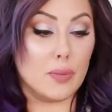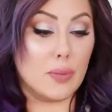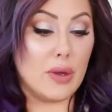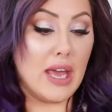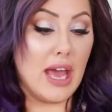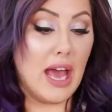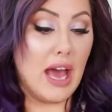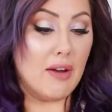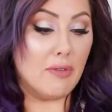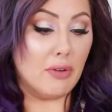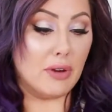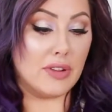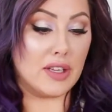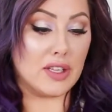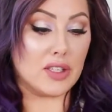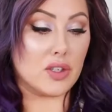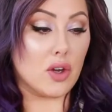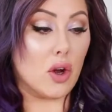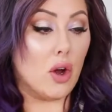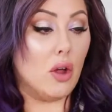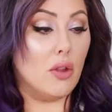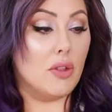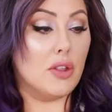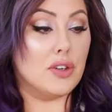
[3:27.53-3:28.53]
We have one
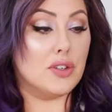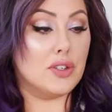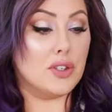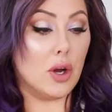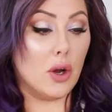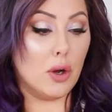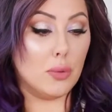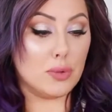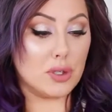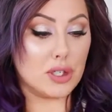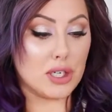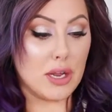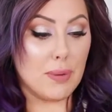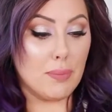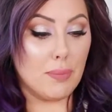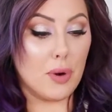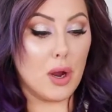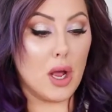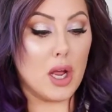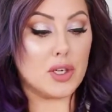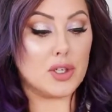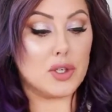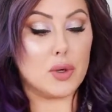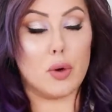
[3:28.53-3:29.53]
that's called the dome-shaped
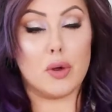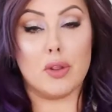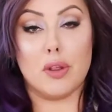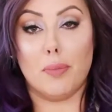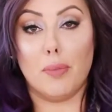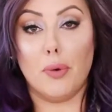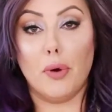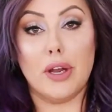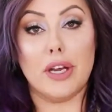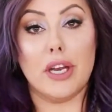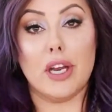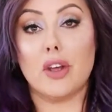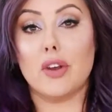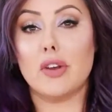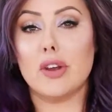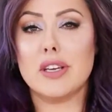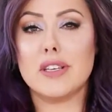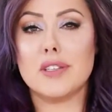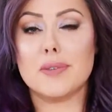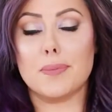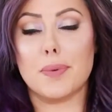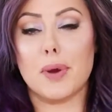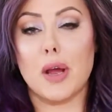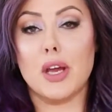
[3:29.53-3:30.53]
brush or the pointed
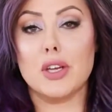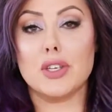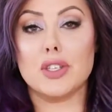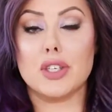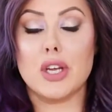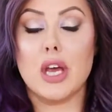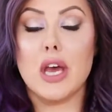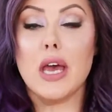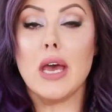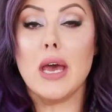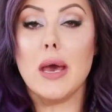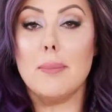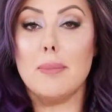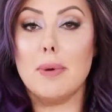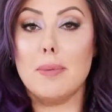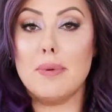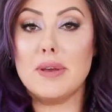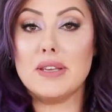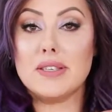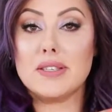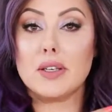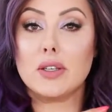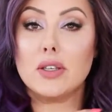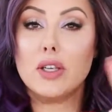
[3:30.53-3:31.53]
crease brush, but
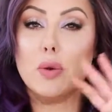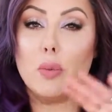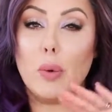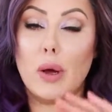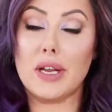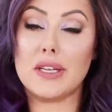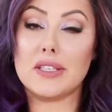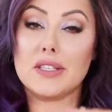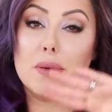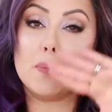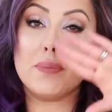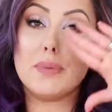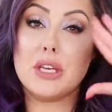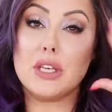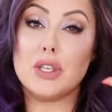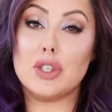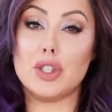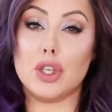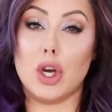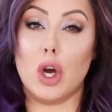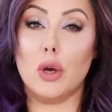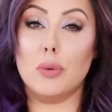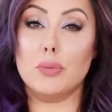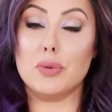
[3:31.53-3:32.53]
basically you want it to be
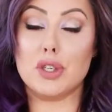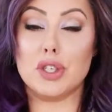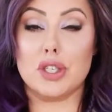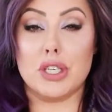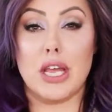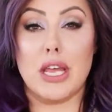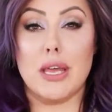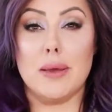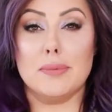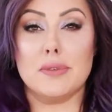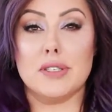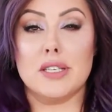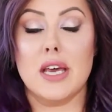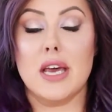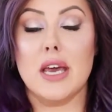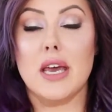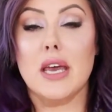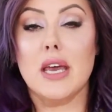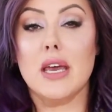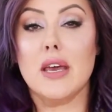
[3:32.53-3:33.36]
dome-shaped.